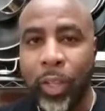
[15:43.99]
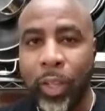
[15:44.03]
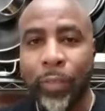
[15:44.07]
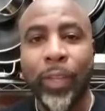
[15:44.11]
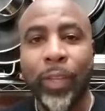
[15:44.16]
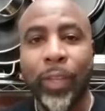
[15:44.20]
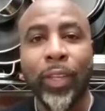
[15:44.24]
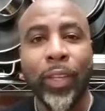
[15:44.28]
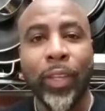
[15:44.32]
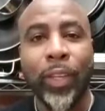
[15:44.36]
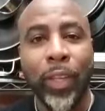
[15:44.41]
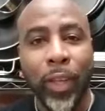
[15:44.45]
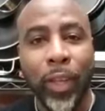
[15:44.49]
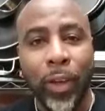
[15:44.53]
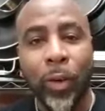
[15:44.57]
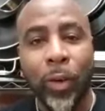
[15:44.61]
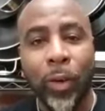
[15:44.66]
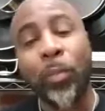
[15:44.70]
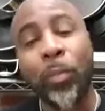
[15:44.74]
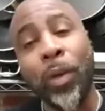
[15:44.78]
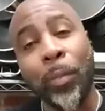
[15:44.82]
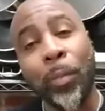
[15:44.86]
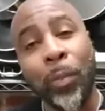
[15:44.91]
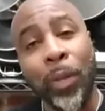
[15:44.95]
If I need
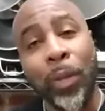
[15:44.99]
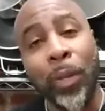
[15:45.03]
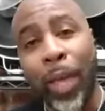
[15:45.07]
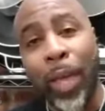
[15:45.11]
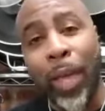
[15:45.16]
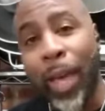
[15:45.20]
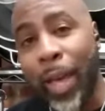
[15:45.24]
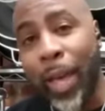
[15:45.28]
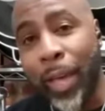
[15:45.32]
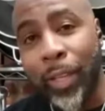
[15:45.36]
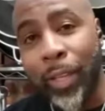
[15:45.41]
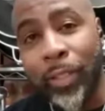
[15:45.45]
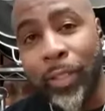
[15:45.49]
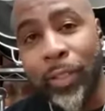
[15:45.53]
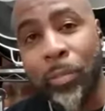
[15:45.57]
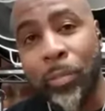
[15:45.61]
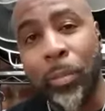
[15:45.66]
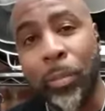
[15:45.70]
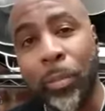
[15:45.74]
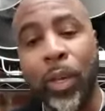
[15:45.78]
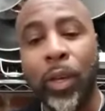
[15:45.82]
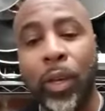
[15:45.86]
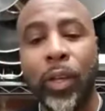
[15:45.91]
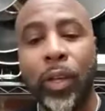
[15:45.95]
help, I'm going to ask
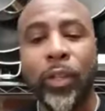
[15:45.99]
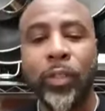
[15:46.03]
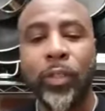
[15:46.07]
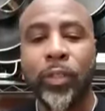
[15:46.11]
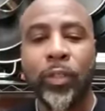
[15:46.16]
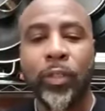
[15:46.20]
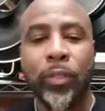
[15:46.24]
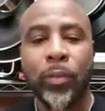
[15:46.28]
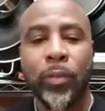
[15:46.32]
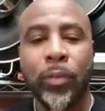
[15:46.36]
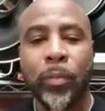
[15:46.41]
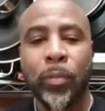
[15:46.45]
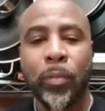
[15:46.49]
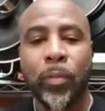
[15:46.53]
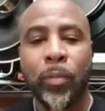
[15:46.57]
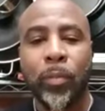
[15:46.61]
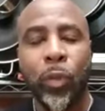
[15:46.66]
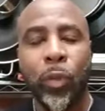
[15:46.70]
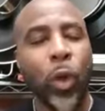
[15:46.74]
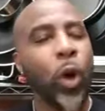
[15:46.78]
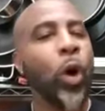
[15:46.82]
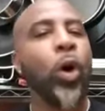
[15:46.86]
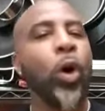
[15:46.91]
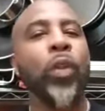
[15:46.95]
because
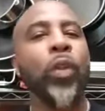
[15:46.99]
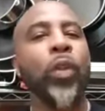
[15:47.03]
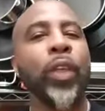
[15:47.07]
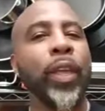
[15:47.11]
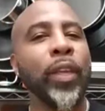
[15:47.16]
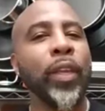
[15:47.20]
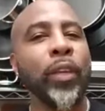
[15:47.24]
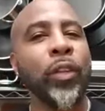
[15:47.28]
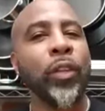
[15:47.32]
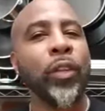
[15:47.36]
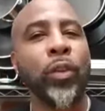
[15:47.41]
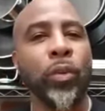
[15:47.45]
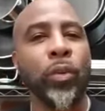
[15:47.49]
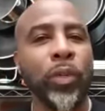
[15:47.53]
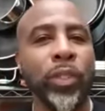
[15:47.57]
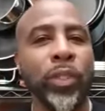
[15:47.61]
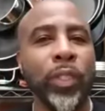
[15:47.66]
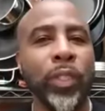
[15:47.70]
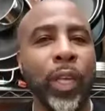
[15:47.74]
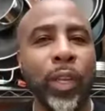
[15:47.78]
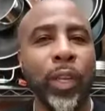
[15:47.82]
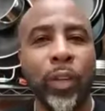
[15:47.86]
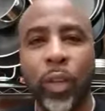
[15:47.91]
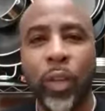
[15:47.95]
all they can do is
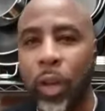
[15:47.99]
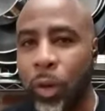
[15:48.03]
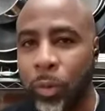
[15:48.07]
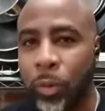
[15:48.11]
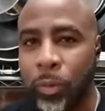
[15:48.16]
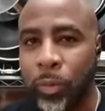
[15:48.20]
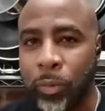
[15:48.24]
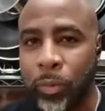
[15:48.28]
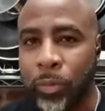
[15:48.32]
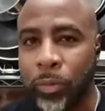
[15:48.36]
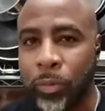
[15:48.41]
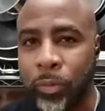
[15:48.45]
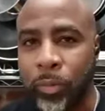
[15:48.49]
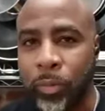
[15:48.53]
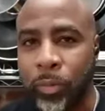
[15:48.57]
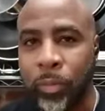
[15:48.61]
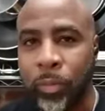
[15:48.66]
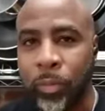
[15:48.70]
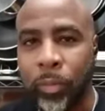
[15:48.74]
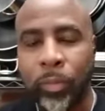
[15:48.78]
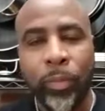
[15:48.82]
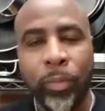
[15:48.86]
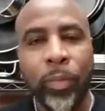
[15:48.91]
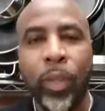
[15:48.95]
say no.
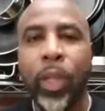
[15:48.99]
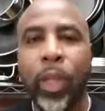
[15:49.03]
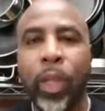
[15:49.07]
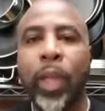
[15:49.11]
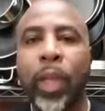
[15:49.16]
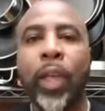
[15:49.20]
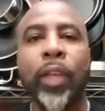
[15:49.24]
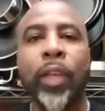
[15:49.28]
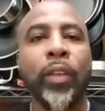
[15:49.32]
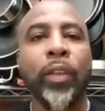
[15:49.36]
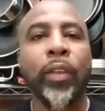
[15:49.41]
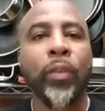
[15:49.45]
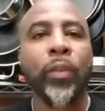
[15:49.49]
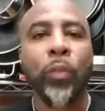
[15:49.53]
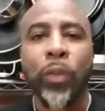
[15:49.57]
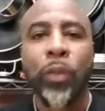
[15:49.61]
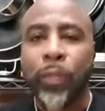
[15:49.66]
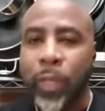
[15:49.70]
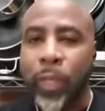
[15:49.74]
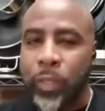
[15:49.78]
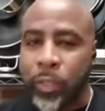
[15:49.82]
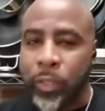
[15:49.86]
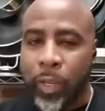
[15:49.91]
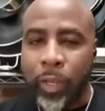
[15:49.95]
And if
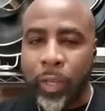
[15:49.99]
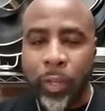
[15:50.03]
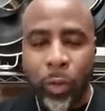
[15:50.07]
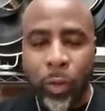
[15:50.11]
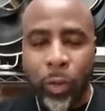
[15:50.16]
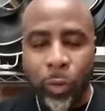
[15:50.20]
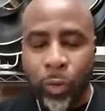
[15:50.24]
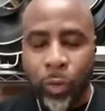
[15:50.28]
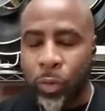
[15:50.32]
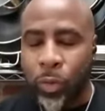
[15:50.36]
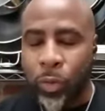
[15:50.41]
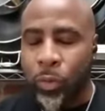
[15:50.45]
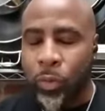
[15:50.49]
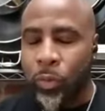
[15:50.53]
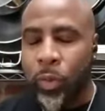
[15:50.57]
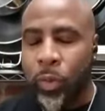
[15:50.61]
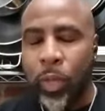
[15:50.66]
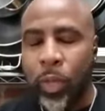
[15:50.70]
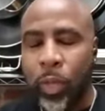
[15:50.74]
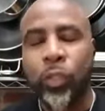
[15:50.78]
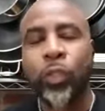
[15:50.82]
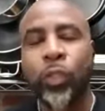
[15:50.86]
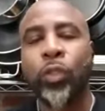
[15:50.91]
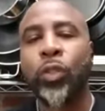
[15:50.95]
they say no to you,
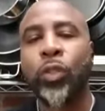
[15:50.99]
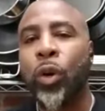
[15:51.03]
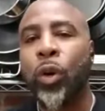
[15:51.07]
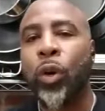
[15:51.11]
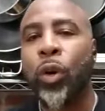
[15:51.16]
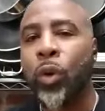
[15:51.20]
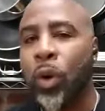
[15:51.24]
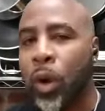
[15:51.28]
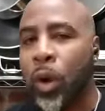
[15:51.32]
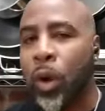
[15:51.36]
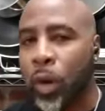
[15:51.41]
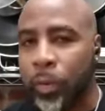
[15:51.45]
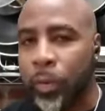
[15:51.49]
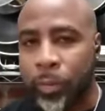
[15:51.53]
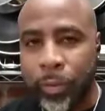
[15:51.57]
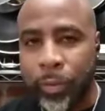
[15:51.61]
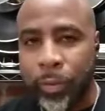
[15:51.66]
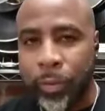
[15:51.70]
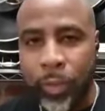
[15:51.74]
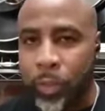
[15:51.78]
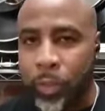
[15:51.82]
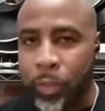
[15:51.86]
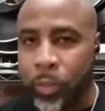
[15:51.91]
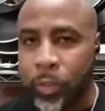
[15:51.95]
it's no hard
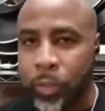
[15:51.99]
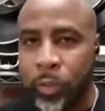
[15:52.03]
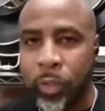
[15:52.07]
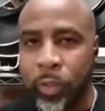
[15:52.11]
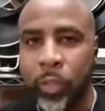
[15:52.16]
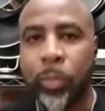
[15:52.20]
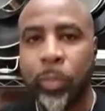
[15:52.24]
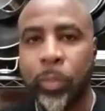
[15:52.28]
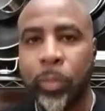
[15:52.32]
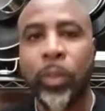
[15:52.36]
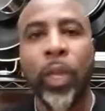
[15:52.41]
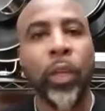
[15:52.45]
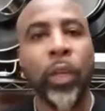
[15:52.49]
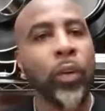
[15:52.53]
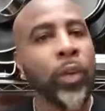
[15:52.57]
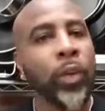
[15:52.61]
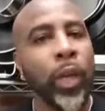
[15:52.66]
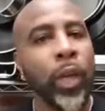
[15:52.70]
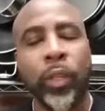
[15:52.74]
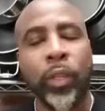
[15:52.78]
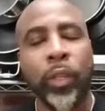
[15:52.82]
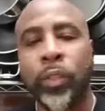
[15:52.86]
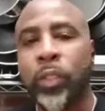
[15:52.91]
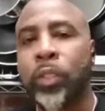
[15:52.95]
feelings. Just be like,
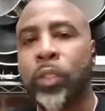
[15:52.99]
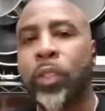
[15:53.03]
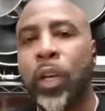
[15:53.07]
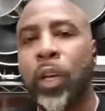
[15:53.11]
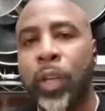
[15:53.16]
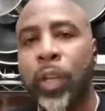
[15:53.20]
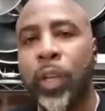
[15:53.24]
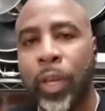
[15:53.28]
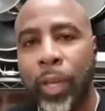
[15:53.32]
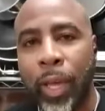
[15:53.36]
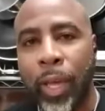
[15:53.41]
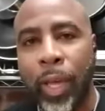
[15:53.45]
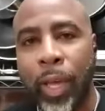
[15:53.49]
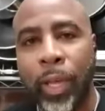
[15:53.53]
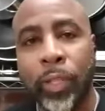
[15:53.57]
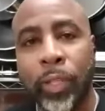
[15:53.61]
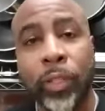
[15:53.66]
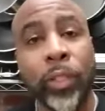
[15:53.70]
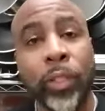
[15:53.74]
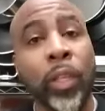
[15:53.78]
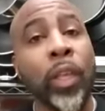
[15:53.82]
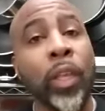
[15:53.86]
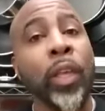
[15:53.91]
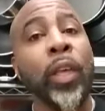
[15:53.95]
okay, just thought I'd
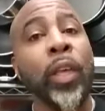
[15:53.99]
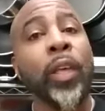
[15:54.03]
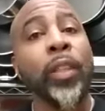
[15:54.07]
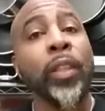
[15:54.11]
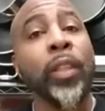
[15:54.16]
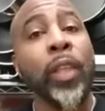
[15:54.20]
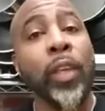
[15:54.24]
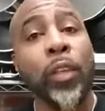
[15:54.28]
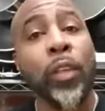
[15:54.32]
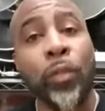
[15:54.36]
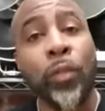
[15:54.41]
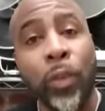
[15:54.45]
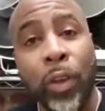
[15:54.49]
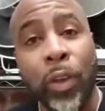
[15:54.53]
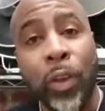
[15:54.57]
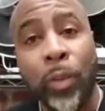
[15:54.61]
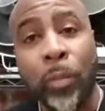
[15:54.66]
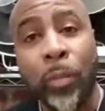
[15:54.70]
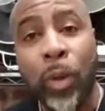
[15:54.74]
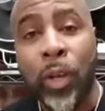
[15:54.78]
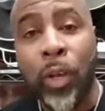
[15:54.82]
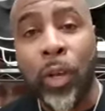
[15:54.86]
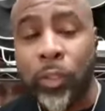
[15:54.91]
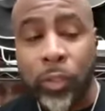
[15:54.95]
ask. Thank you very
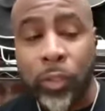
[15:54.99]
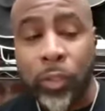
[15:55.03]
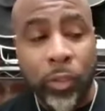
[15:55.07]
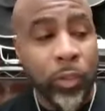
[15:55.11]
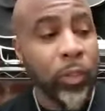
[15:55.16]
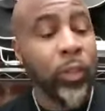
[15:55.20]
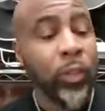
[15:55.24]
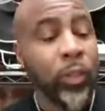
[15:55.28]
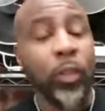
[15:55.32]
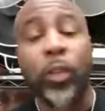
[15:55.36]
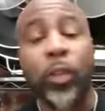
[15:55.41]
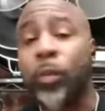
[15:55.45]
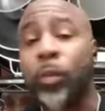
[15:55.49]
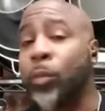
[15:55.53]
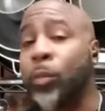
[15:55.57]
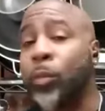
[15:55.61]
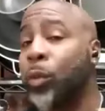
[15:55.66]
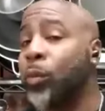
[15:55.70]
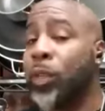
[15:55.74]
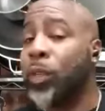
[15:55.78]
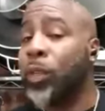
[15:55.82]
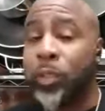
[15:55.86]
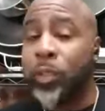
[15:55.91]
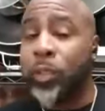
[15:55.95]
much.
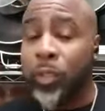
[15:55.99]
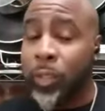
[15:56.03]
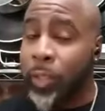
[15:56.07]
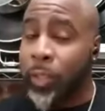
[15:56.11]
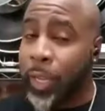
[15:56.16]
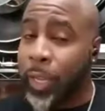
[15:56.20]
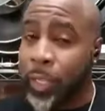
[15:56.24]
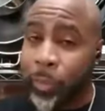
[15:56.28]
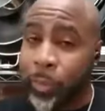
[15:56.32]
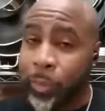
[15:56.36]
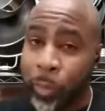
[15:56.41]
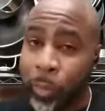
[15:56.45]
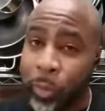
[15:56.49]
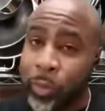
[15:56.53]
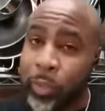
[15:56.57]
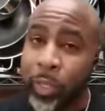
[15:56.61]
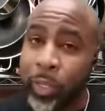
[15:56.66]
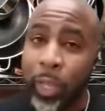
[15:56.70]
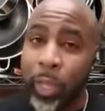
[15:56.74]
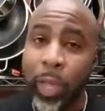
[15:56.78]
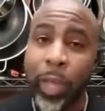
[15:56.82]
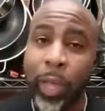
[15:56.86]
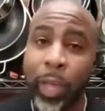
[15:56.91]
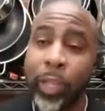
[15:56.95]
Move on to the next person
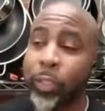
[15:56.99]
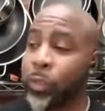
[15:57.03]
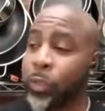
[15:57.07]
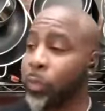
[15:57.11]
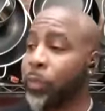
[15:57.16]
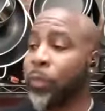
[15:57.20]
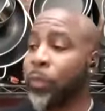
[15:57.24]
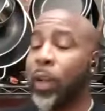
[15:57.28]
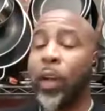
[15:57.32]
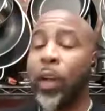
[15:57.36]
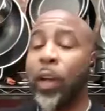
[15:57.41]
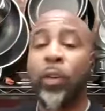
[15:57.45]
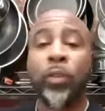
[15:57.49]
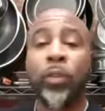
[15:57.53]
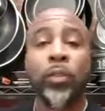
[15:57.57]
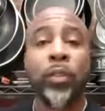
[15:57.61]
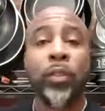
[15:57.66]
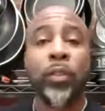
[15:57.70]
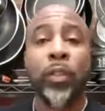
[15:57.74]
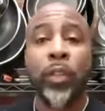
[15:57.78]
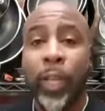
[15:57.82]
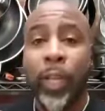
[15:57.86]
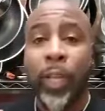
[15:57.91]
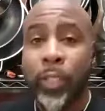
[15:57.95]
to ask or find
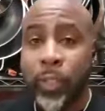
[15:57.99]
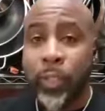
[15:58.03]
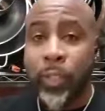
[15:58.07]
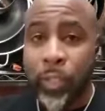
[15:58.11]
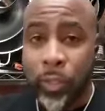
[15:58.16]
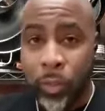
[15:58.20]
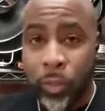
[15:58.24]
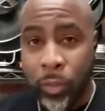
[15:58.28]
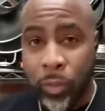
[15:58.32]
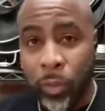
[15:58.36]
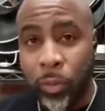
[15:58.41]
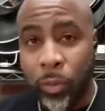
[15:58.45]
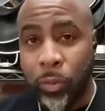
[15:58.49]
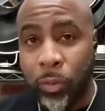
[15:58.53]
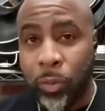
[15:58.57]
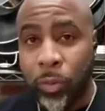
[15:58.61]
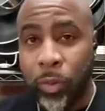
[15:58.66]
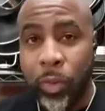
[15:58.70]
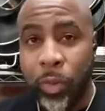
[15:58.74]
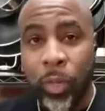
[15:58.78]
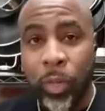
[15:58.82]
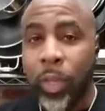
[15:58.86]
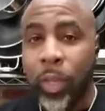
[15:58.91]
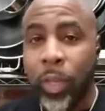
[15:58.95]
the next thing to do.
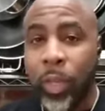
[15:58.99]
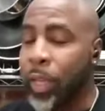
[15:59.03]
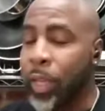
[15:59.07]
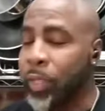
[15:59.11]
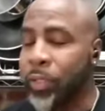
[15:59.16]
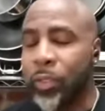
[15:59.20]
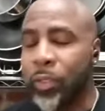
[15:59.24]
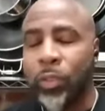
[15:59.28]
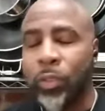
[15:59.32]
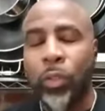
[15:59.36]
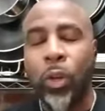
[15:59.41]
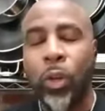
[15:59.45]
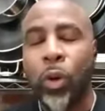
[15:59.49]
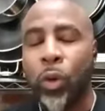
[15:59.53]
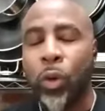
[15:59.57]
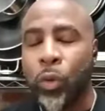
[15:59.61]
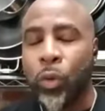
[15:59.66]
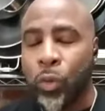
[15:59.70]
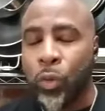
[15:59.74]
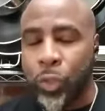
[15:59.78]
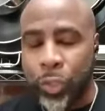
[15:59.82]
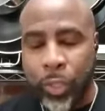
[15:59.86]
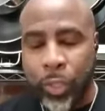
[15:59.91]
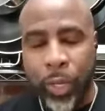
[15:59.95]
It's
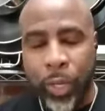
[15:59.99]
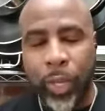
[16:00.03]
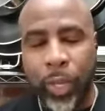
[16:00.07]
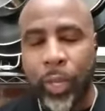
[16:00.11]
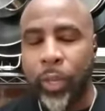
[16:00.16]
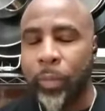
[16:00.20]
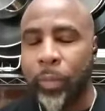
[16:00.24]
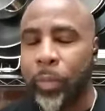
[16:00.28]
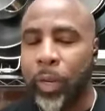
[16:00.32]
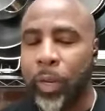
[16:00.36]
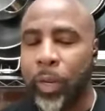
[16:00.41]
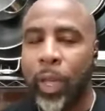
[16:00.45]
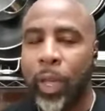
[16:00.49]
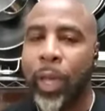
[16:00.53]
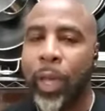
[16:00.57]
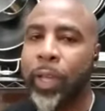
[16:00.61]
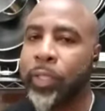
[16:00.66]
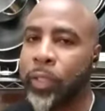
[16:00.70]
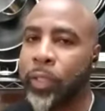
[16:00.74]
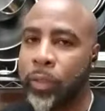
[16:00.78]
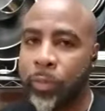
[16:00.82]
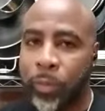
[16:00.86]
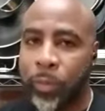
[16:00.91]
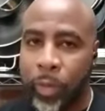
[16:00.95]
no shame in
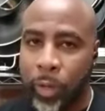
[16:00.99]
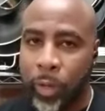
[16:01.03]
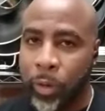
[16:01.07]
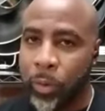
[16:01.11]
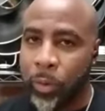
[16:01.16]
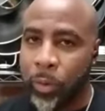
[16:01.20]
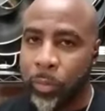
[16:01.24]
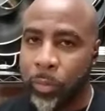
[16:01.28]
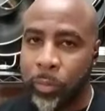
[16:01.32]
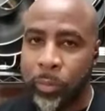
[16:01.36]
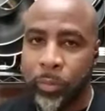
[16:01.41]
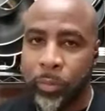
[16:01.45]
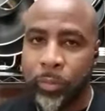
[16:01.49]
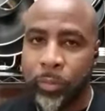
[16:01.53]
asking for help.